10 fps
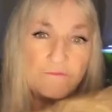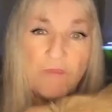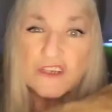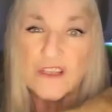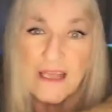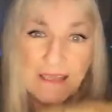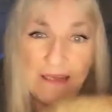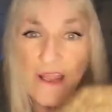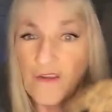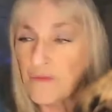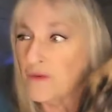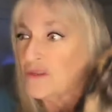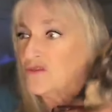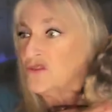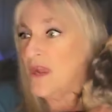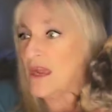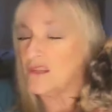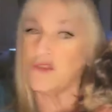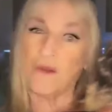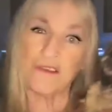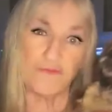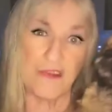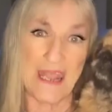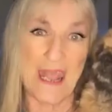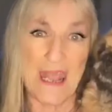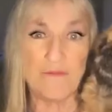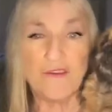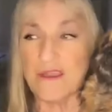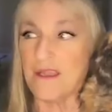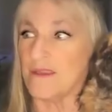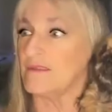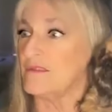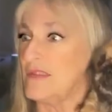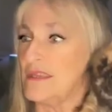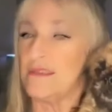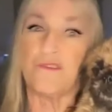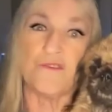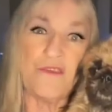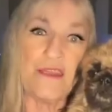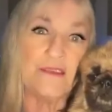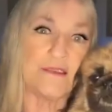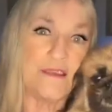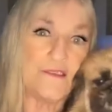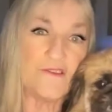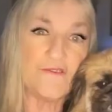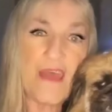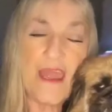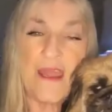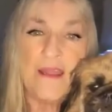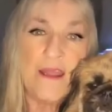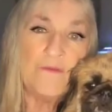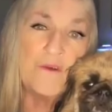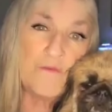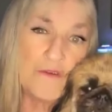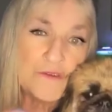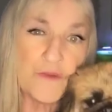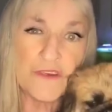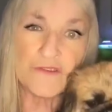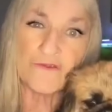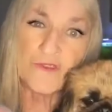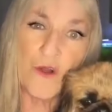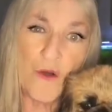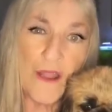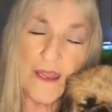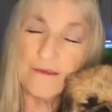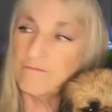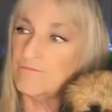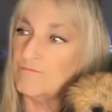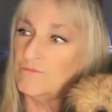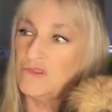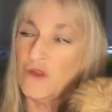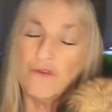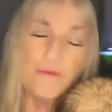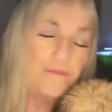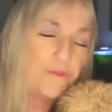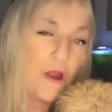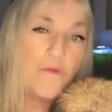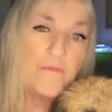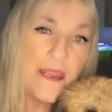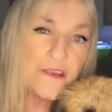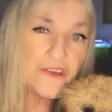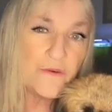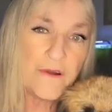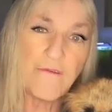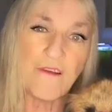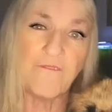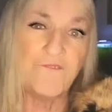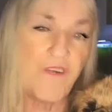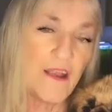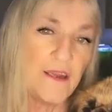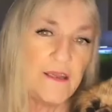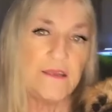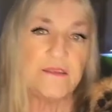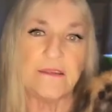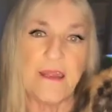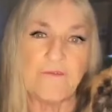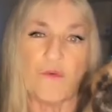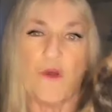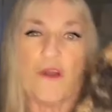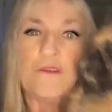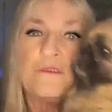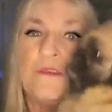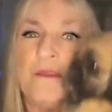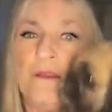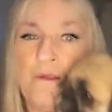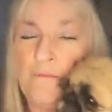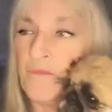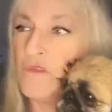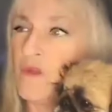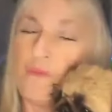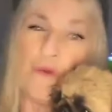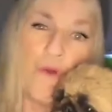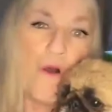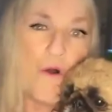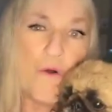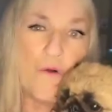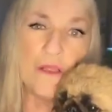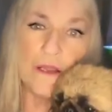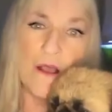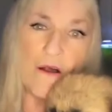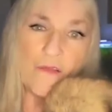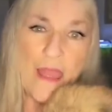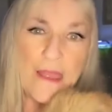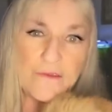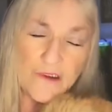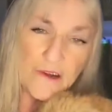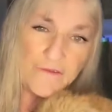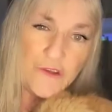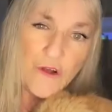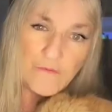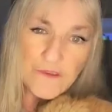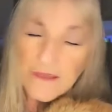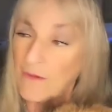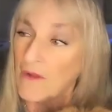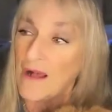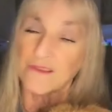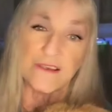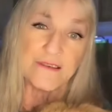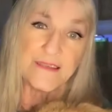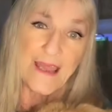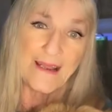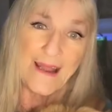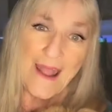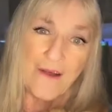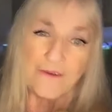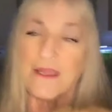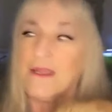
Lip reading: Much like they tell the prisoners, you got a choice, rehab or this, this or this, this or that. Well, most prisoners will go ahead and do the probation or whatever the fuck it is. It never works. And the parole and all that, very few of them will say, well, I'll just set it out.